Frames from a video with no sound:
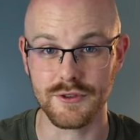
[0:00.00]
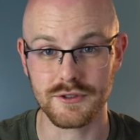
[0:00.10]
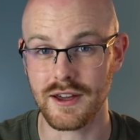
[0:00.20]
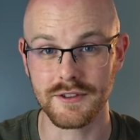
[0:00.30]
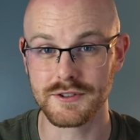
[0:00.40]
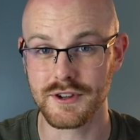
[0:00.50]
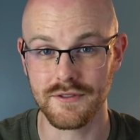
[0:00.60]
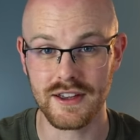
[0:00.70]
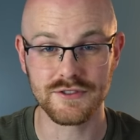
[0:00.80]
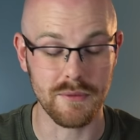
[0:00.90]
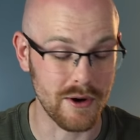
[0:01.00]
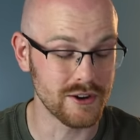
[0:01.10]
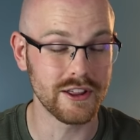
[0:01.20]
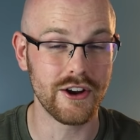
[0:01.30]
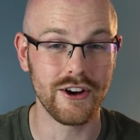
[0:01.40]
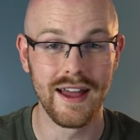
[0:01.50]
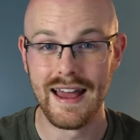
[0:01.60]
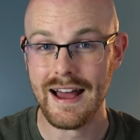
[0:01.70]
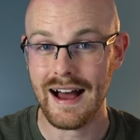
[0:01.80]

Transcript: if you saw those surveys from earlier,